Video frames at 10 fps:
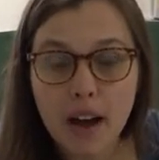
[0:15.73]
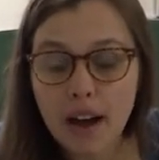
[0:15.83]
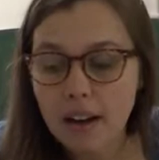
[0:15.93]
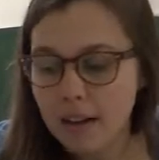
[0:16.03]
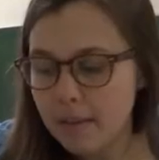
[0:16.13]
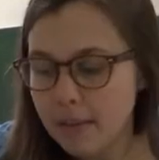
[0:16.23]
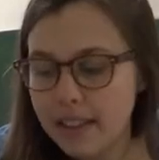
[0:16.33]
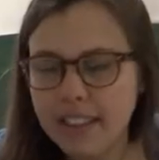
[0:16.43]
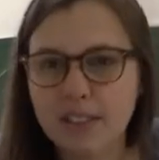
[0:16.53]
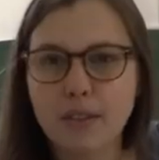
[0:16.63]

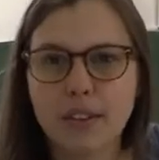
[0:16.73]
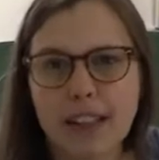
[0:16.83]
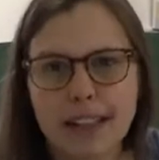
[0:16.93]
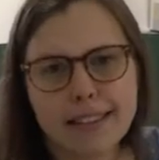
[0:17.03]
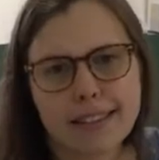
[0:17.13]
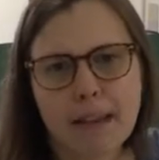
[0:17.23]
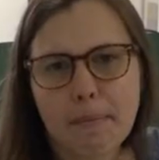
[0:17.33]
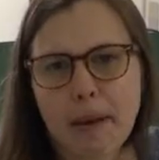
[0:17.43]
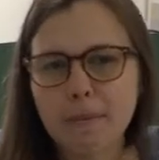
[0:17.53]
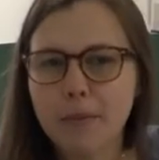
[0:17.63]
It's sort of that
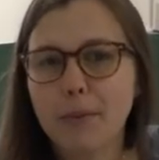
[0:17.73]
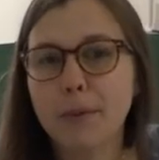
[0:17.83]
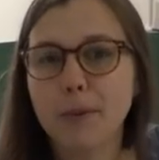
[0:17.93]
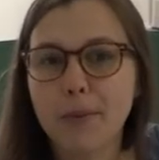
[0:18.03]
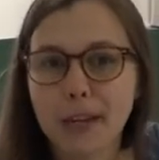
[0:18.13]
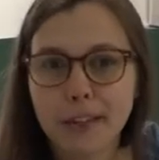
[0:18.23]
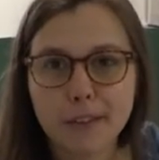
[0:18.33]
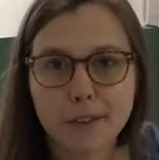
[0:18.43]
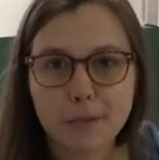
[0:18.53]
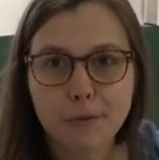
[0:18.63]
step up from your
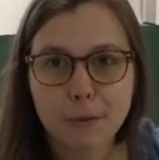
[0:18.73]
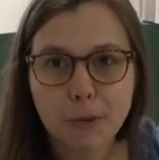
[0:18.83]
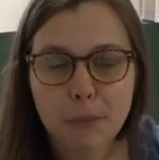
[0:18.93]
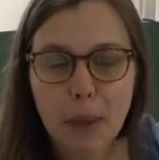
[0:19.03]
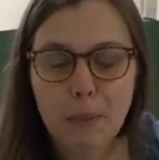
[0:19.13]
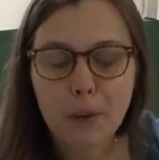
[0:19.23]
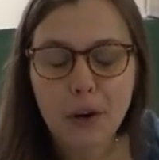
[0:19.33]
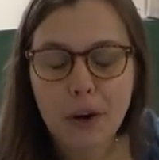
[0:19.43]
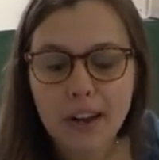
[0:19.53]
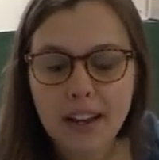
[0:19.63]
regular just folded paper
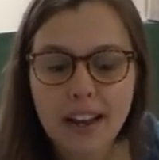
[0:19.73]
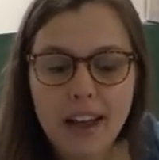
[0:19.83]
card.